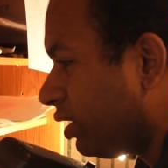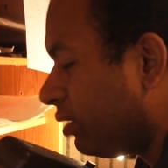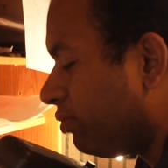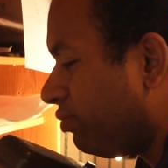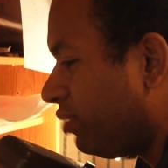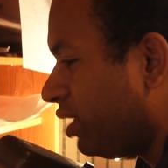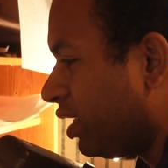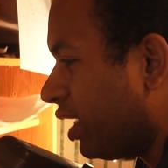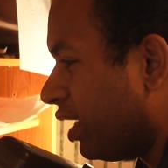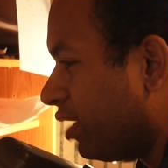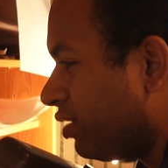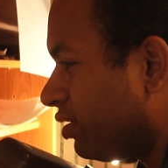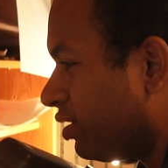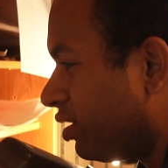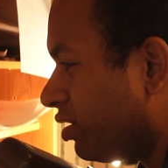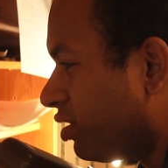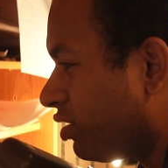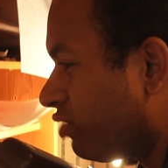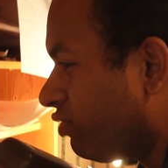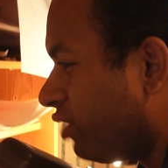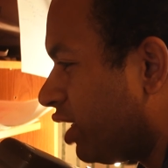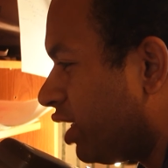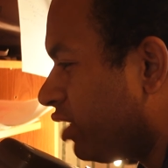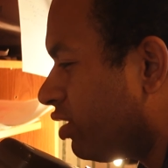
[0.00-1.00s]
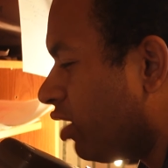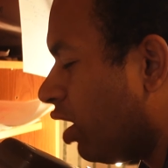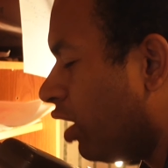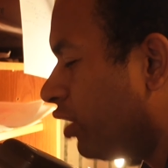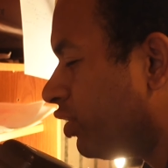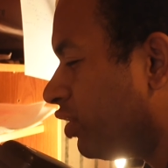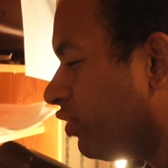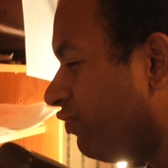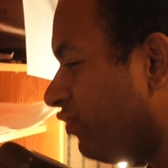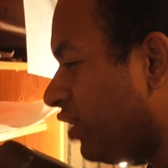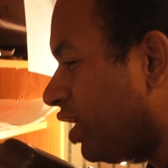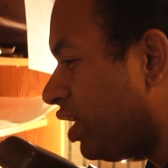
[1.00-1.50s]
because the strings are
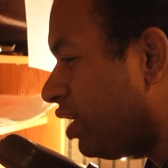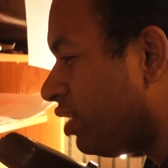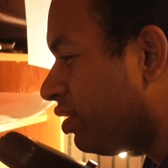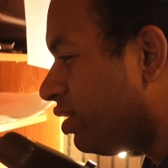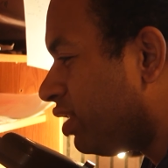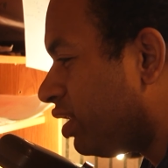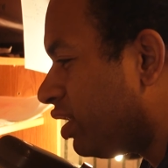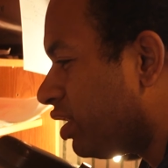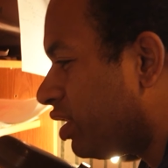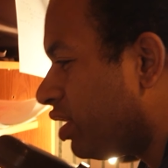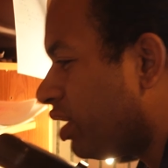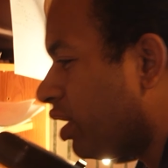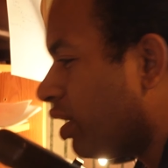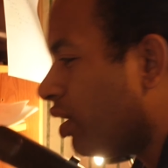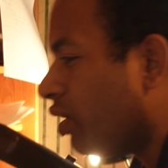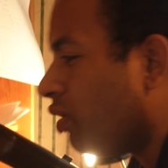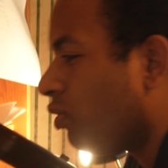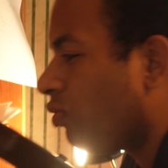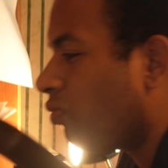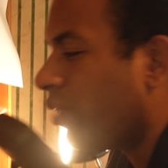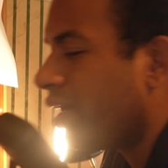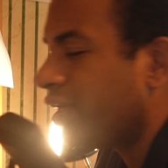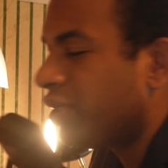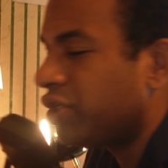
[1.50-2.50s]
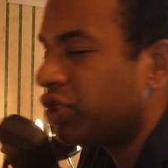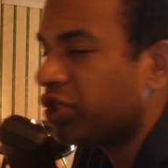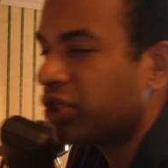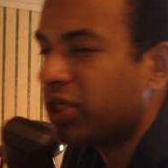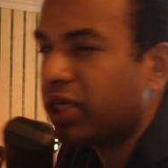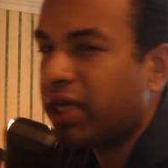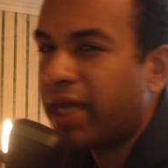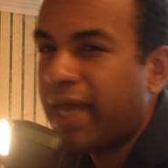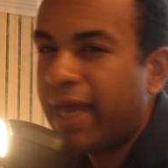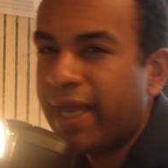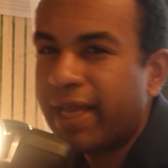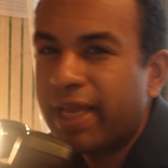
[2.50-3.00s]
divisi,
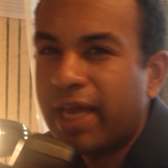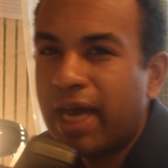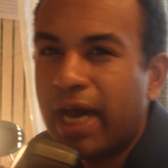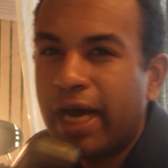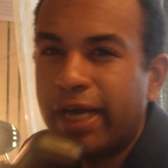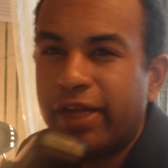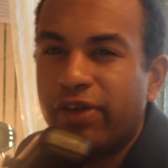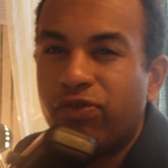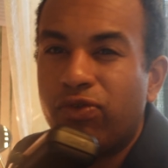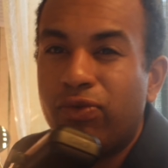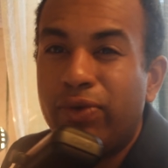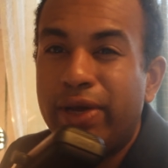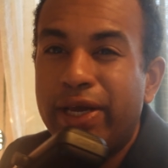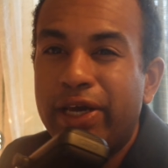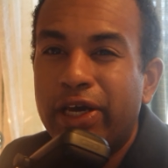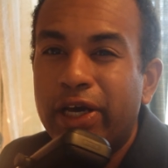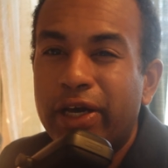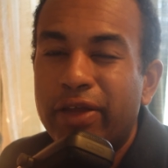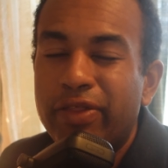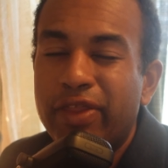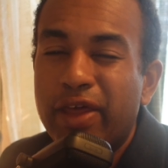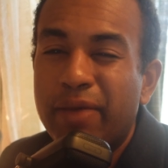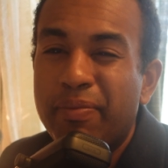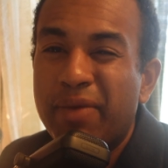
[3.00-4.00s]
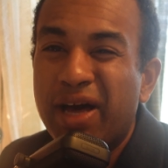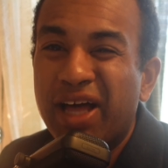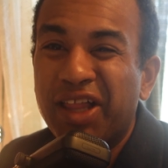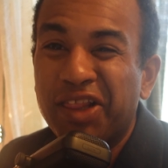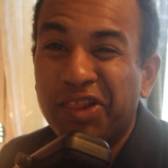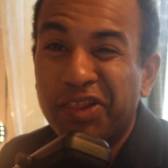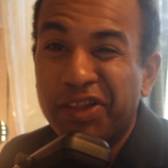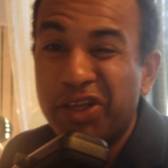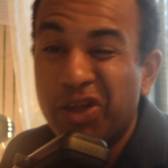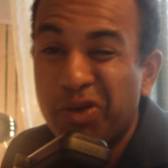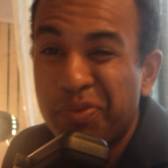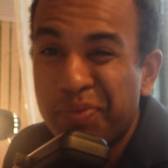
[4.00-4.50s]
which can kind of weaken them a
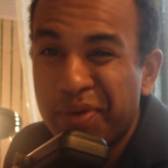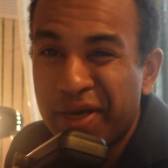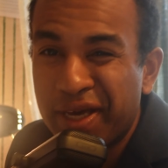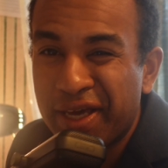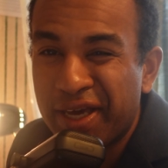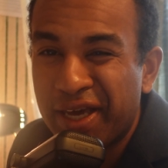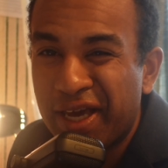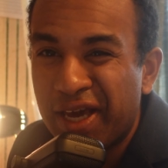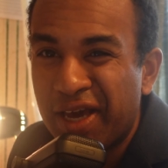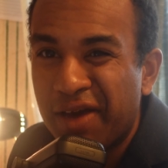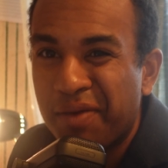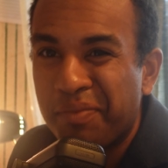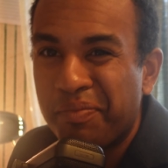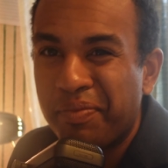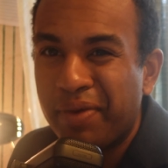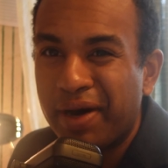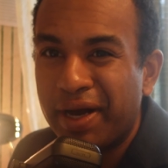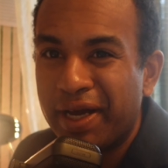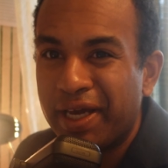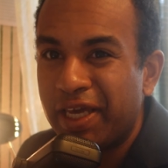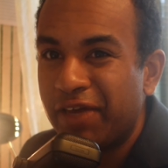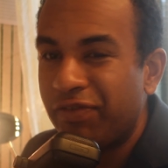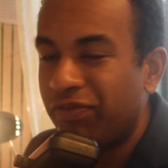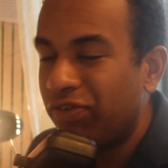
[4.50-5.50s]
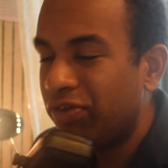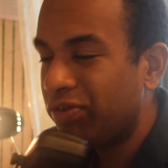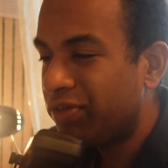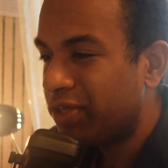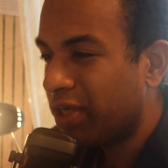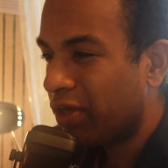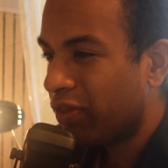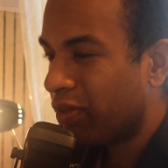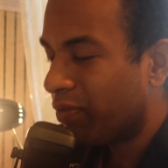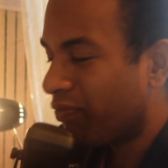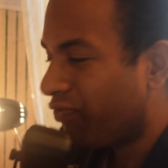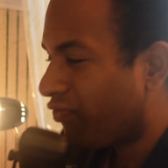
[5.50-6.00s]
little bit. But if you
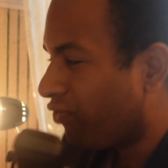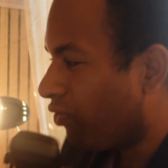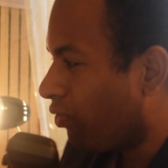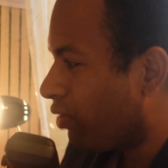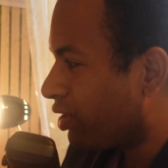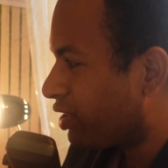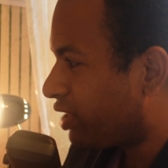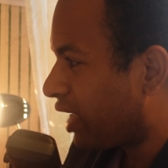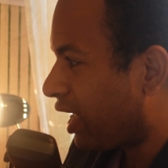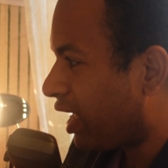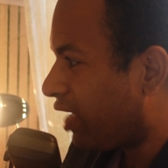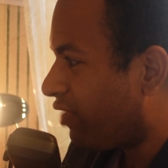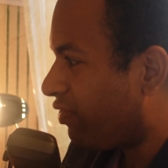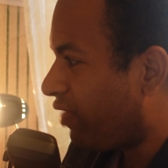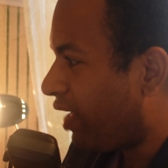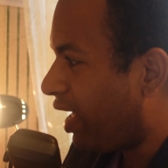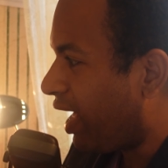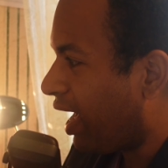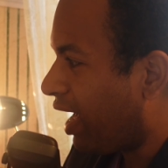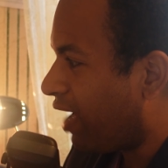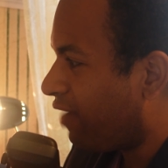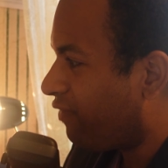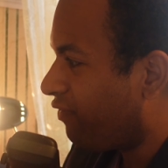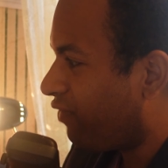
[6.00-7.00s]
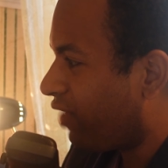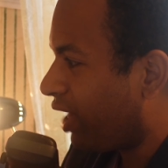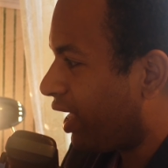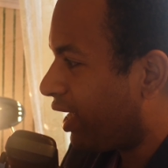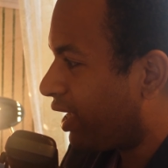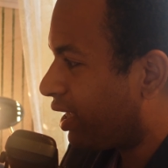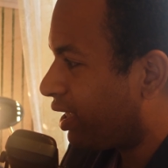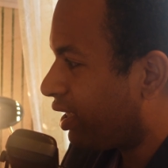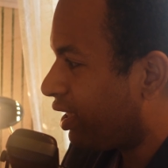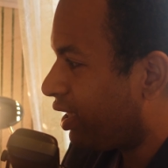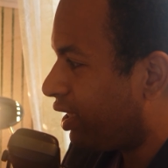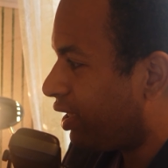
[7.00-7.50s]
tell them forte, they have
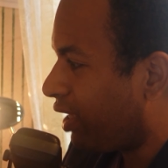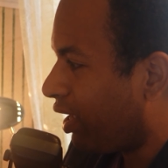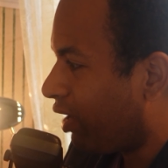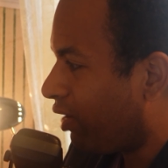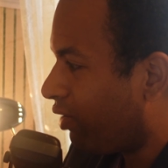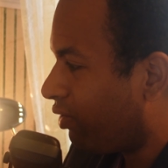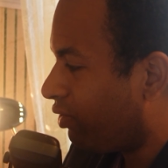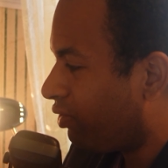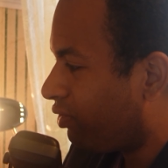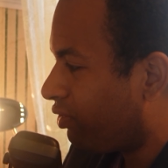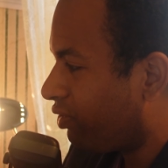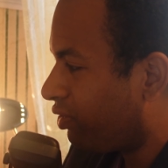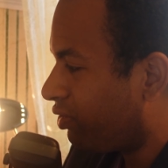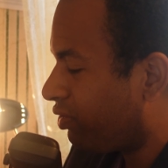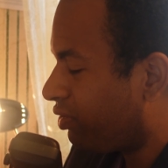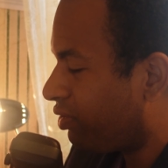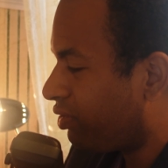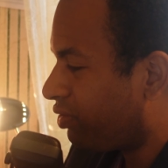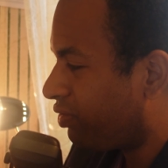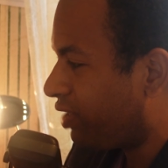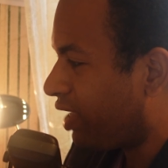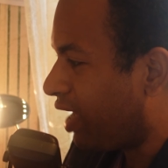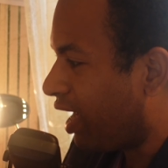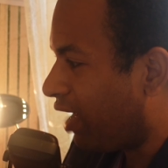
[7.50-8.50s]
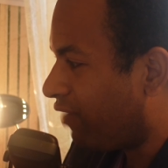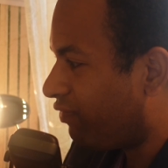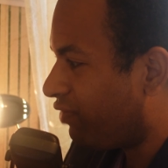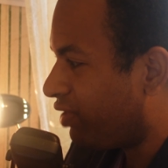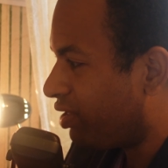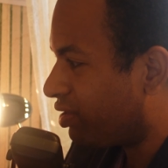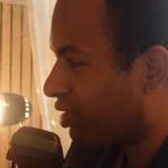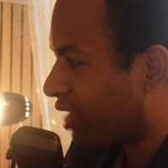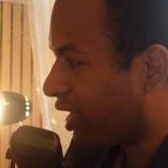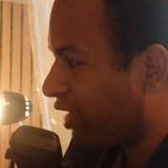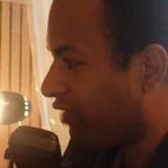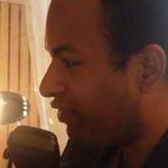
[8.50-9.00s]
they have
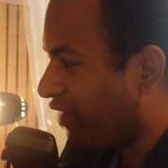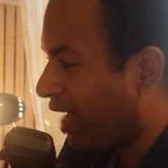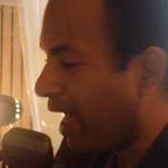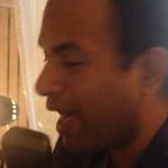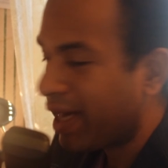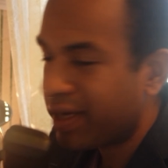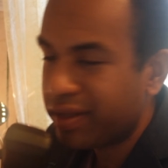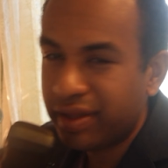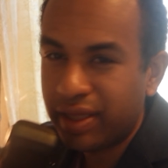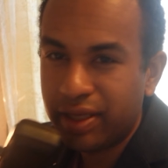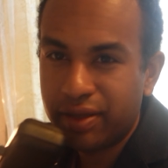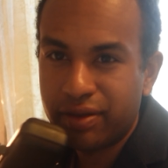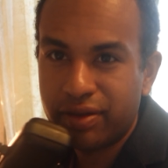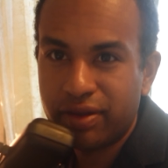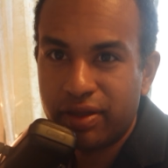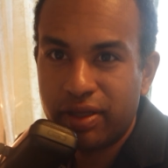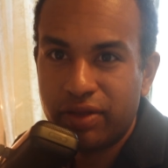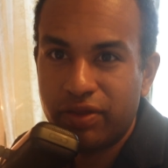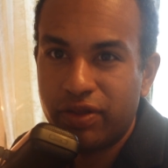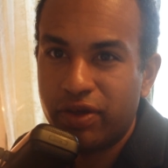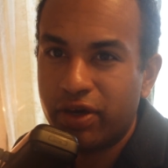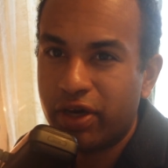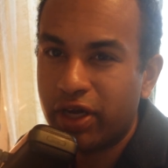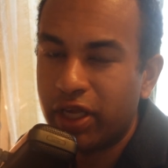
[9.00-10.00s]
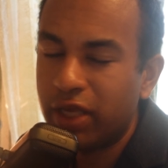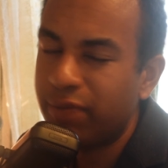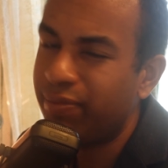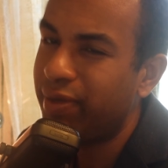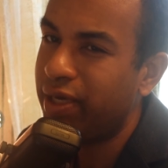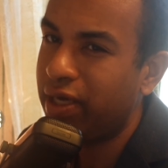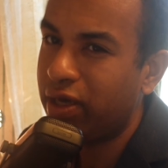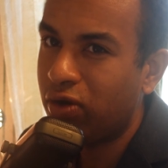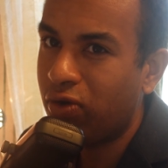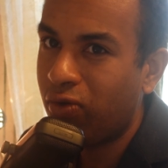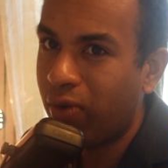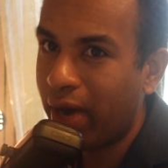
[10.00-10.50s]
these kind of accents. They're going to
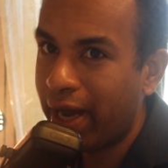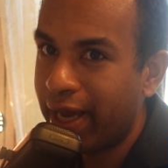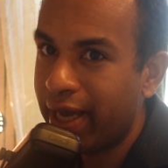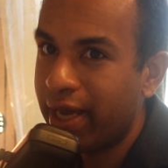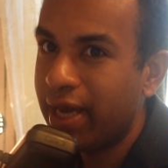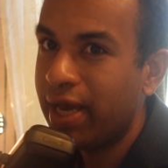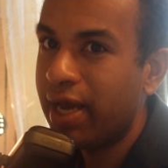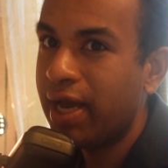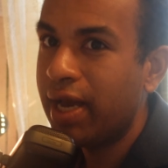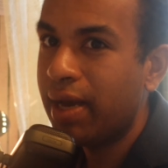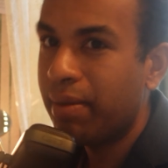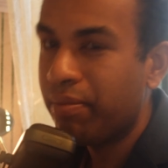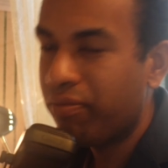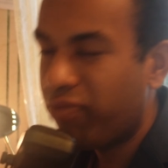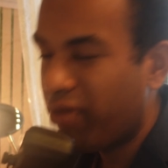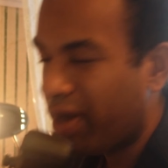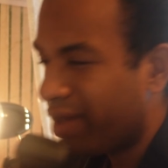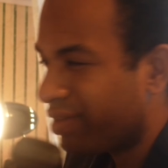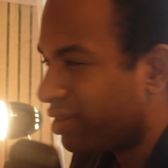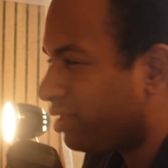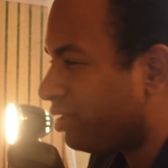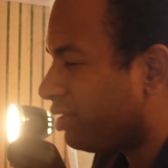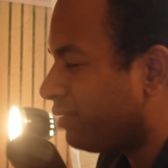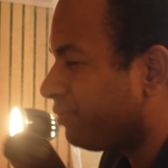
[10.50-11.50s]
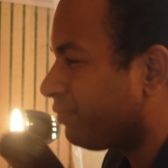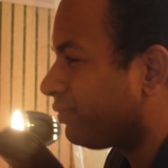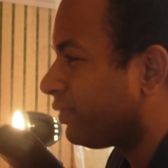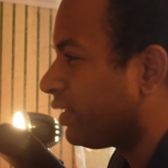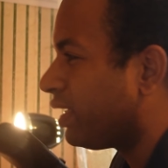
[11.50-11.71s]
be quite present.